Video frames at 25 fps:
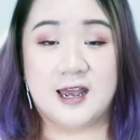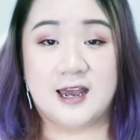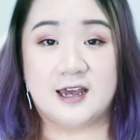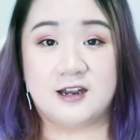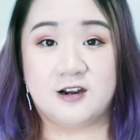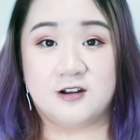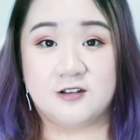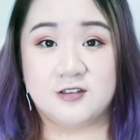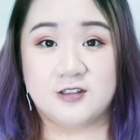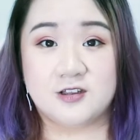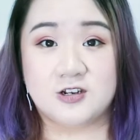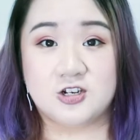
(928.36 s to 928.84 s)

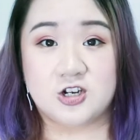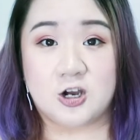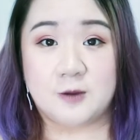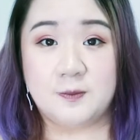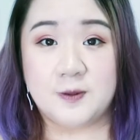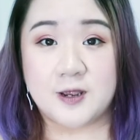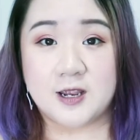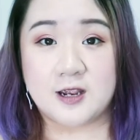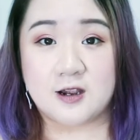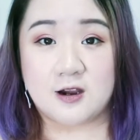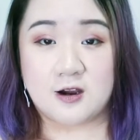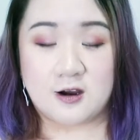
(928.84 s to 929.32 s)
And on the
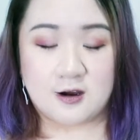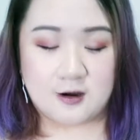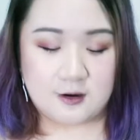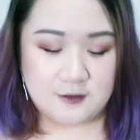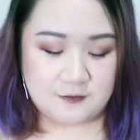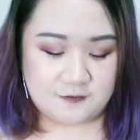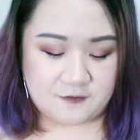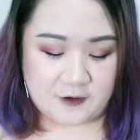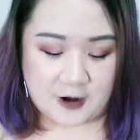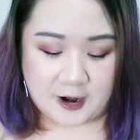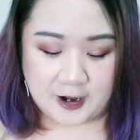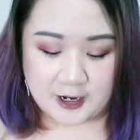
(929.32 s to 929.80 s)
topic
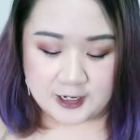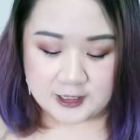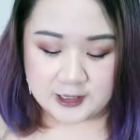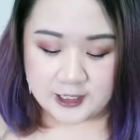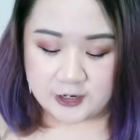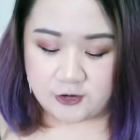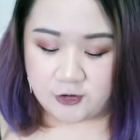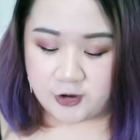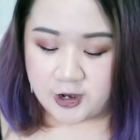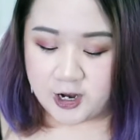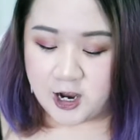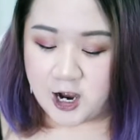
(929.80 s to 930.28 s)
of very
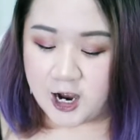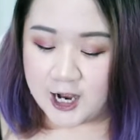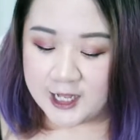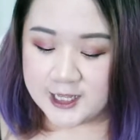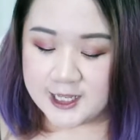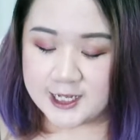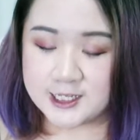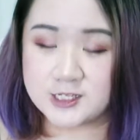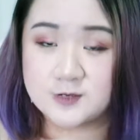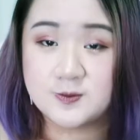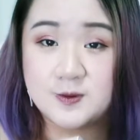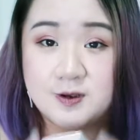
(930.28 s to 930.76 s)
glittery
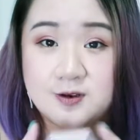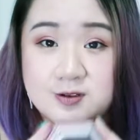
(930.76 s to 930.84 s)
highlights,